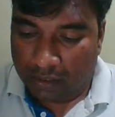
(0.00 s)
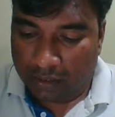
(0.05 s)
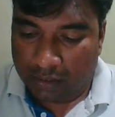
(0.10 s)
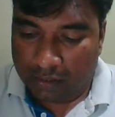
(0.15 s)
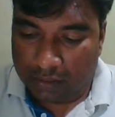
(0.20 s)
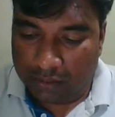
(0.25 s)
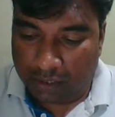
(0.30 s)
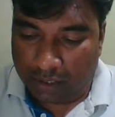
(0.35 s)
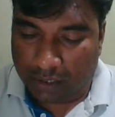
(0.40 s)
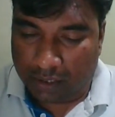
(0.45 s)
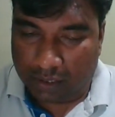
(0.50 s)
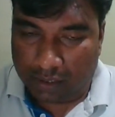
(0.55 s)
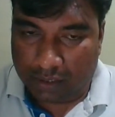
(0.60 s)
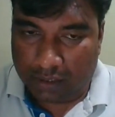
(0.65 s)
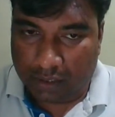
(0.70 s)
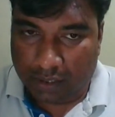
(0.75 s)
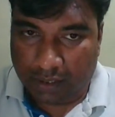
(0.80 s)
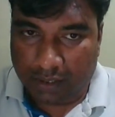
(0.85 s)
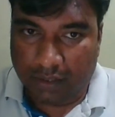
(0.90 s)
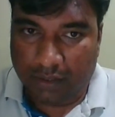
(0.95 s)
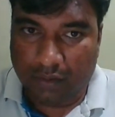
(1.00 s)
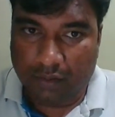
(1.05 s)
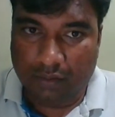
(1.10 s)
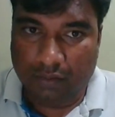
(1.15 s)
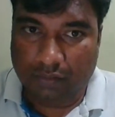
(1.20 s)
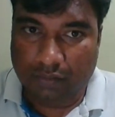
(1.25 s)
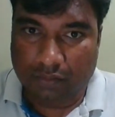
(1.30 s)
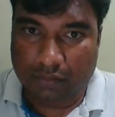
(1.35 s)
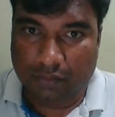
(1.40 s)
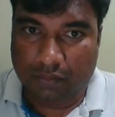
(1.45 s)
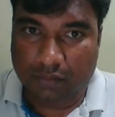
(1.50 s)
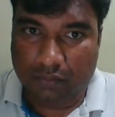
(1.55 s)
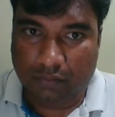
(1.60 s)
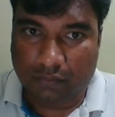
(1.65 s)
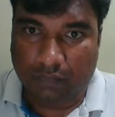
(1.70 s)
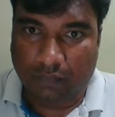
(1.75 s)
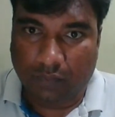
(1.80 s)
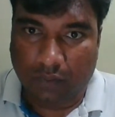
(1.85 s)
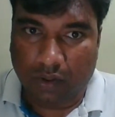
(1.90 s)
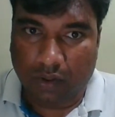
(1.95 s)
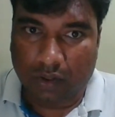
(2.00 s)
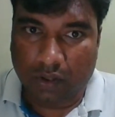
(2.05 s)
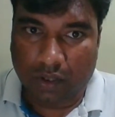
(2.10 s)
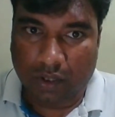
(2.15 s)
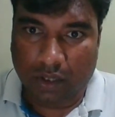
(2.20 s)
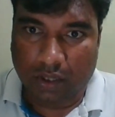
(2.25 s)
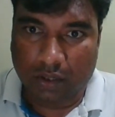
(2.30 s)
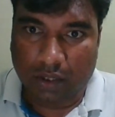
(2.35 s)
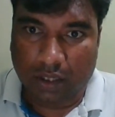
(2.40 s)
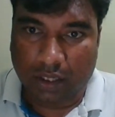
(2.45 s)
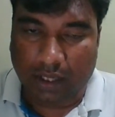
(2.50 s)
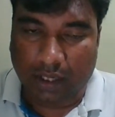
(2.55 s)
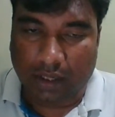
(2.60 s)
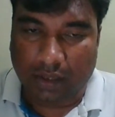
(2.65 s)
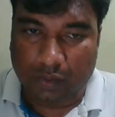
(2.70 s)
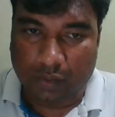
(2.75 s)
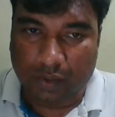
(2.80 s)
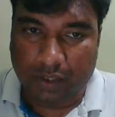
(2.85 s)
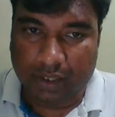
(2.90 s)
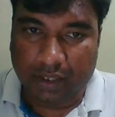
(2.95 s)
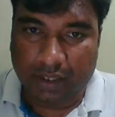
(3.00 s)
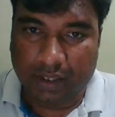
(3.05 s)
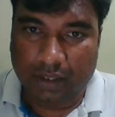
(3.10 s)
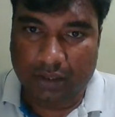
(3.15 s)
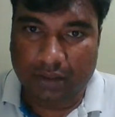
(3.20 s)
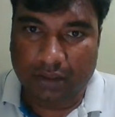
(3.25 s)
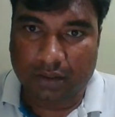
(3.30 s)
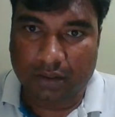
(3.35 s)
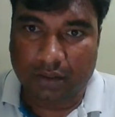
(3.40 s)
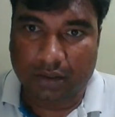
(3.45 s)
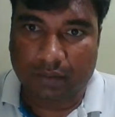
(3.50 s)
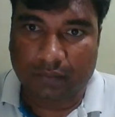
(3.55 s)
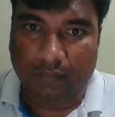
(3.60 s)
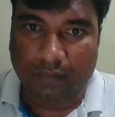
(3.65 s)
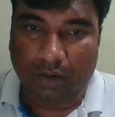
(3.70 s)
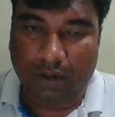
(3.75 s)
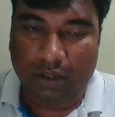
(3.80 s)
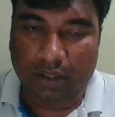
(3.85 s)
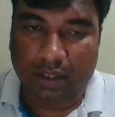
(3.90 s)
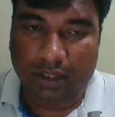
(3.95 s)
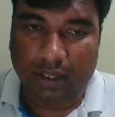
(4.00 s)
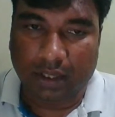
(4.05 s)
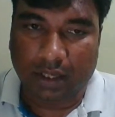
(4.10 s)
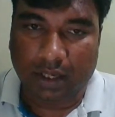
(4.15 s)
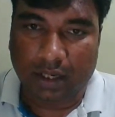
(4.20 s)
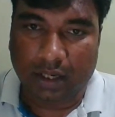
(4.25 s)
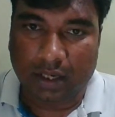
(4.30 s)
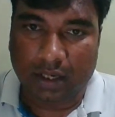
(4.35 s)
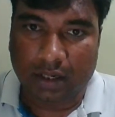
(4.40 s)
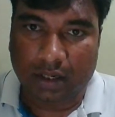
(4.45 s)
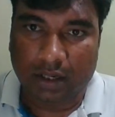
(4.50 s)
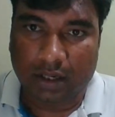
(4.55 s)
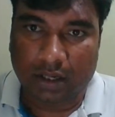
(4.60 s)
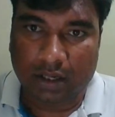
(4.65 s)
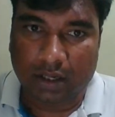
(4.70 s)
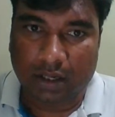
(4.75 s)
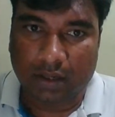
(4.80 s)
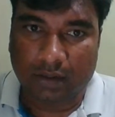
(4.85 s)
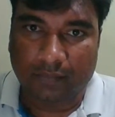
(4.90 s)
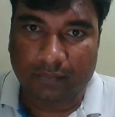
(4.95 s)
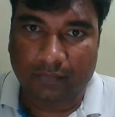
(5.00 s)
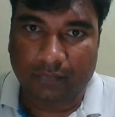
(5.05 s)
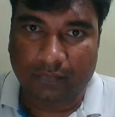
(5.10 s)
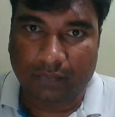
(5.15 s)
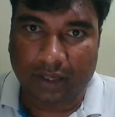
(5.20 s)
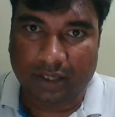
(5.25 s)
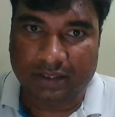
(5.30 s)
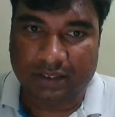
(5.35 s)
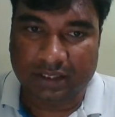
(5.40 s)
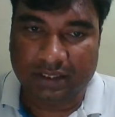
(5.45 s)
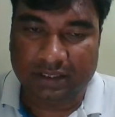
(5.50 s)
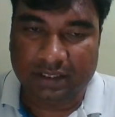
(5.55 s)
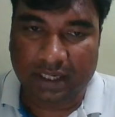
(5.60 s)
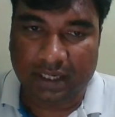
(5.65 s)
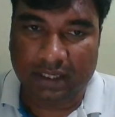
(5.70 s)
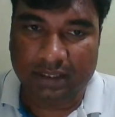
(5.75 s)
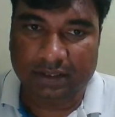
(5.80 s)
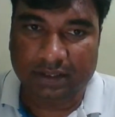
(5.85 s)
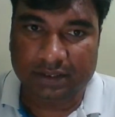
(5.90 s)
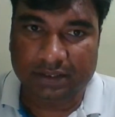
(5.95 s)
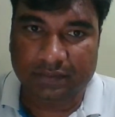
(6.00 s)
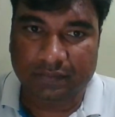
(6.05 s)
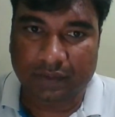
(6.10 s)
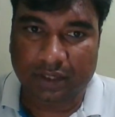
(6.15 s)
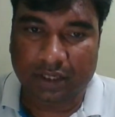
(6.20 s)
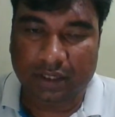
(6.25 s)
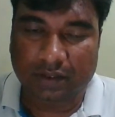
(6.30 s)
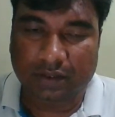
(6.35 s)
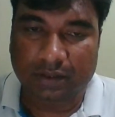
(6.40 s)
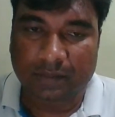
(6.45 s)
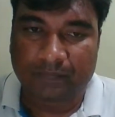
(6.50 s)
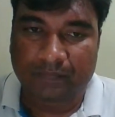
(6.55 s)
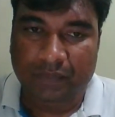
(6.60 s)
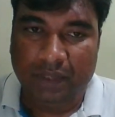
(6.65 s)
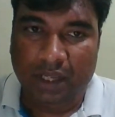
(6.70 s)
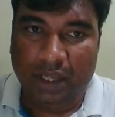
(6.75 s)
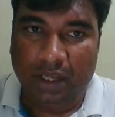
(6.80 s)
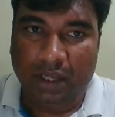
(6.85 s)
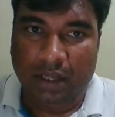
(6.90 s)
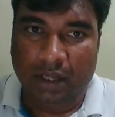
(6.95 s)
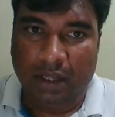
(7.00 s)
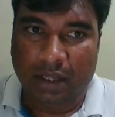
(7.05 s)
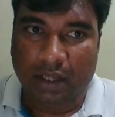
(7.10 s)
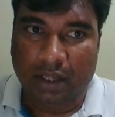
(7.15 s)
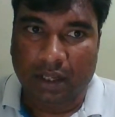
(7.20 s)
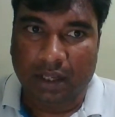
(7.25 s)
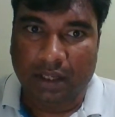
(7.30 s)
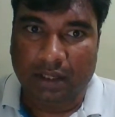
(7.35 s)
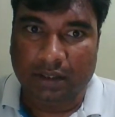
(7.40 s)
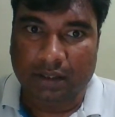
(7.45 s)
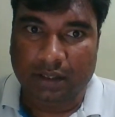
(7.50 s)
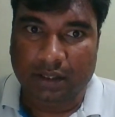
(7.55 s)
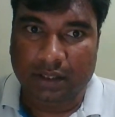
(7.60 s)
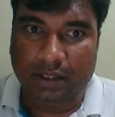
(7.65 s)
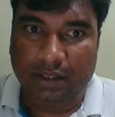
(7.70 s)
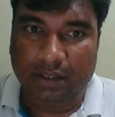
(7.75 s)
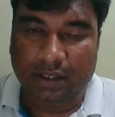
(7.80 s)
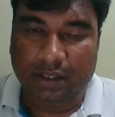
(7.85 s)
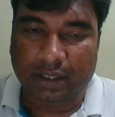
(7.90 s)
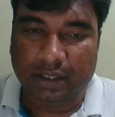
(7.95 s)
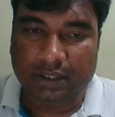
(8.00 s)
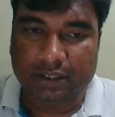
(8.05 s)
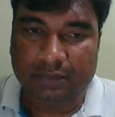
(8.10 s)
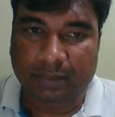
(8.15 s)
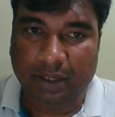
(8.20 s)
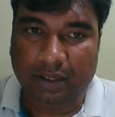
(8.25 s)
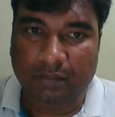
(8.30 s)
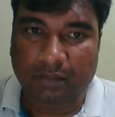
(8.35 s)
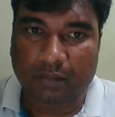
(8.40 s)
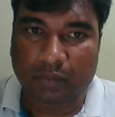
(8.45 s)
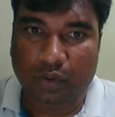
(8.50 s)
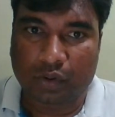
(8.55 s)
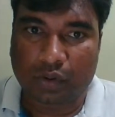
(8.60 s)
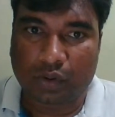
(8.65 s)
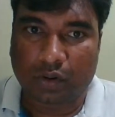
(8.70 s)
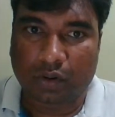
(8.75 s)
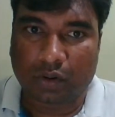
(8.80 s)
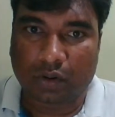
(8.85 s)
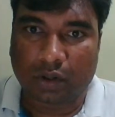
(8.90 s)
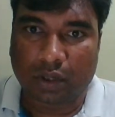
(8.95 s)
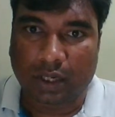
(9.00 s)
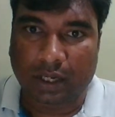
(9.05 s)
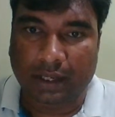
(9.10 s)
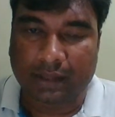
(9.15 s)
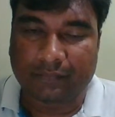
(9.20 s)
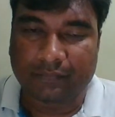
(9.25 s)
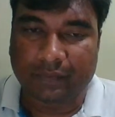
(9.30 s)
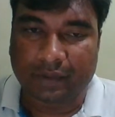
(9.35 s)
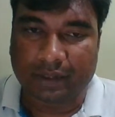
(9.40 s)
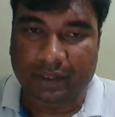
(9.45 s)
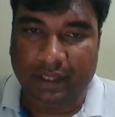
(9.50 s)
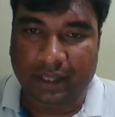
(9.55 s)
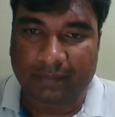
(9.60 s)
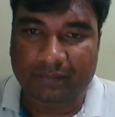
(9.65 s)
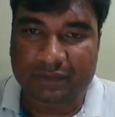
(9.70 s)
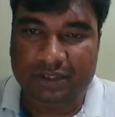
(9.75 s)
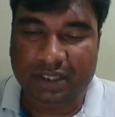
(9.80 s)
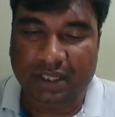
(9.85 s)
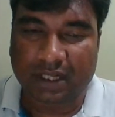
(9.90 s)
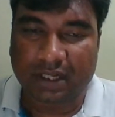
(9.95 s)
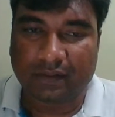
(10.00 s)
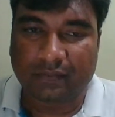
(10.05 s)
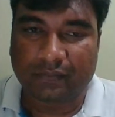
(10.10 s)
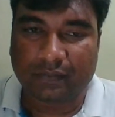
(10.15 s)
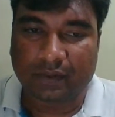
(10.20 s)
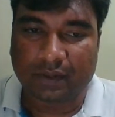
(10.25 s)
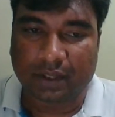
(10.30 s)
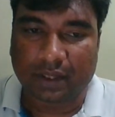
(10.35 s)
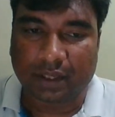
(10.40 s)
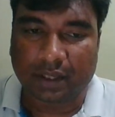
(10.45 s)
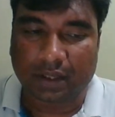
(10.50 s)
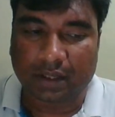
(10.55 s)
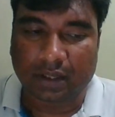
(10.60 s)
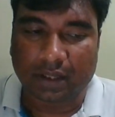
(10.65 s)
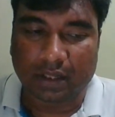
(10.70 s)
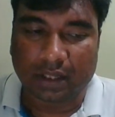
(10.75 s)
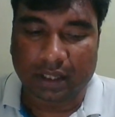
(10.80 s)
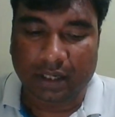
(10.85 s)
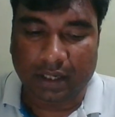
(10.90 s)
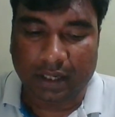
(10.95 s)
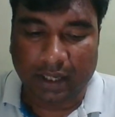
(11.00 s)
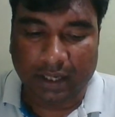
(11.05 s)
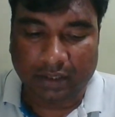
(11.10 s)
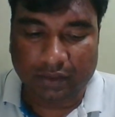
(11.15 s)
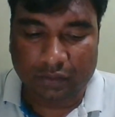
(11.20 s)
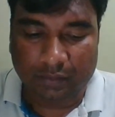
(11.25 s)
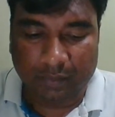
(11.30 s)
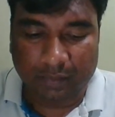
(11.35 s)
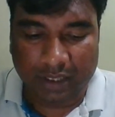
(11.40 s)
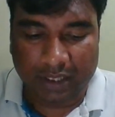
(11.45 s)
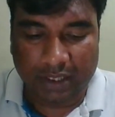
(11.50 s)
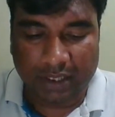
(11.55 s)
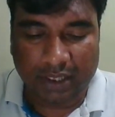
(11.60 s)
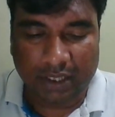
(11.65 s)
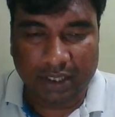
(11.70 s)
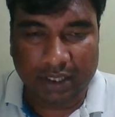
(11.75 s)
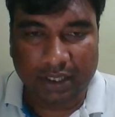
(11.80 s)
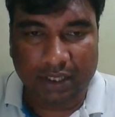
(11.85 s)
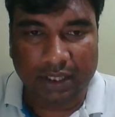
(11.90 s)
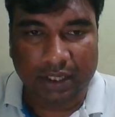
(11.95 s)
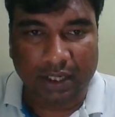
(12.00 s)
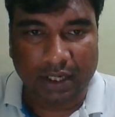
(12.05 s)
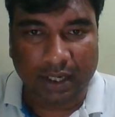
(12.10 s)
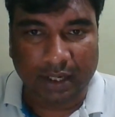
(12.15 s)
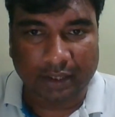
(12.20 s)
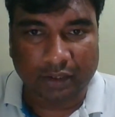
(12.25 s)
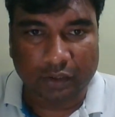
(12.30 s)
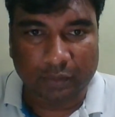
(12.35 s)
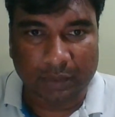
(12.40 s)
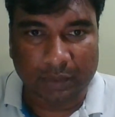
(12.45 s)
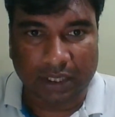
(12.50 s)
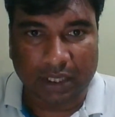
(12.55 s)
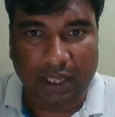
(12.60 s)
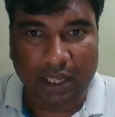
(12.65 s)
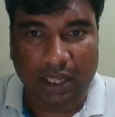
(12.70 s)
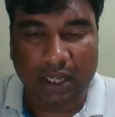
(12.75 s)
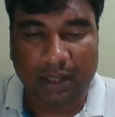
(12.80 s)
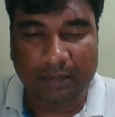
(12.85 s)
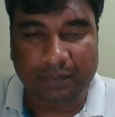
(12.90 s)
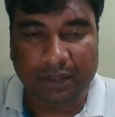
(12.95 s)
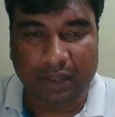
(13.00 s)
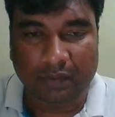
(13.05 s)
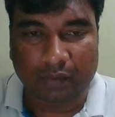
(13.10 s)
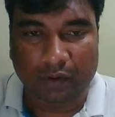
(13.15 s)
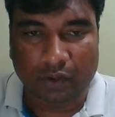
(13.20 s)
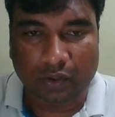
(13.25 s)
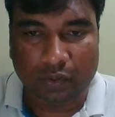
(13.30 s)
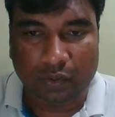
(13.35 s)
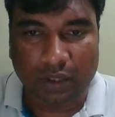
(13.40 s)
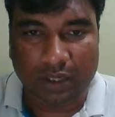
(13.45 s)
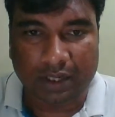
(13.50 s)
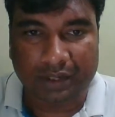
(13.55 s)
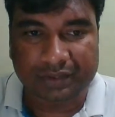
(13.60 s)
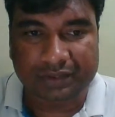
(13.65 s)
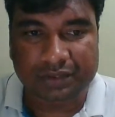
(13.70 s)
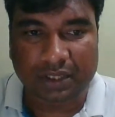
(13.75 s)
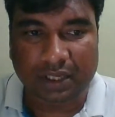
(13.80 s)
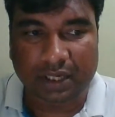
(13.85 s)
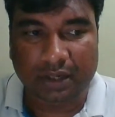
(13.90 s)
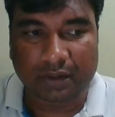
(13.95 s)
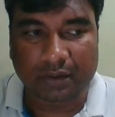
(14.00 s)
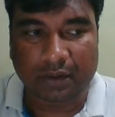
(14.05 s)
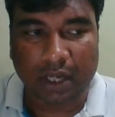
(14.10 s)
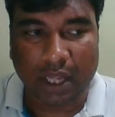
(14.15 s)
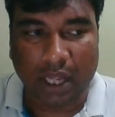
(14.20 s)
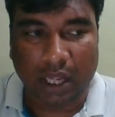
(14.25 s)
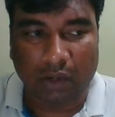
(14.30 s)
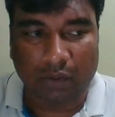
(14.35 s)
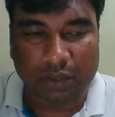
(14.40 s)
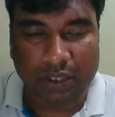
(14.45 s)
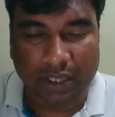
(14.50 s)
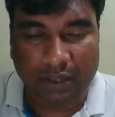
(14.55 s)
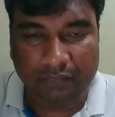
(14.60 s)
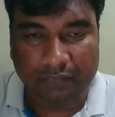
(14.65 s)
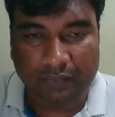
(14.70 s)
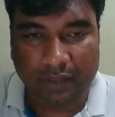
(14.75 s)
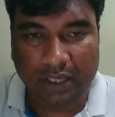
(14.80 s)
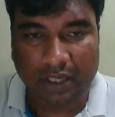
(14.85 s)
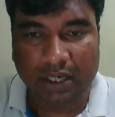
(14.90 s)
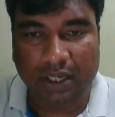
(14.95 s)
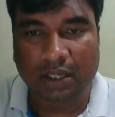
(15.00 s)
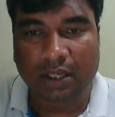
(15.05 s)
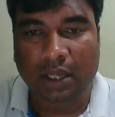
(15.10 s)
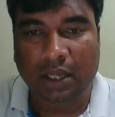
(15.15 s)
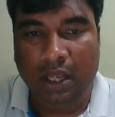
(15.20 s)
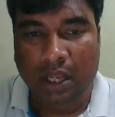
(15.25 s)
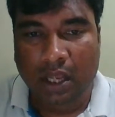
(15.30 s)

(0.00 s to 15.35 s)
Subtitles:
They know what they are good at, what they are facing challenges with, and they spend more time with themselves. They like to meditate, they like to be calm, they want to understand how they are feeling,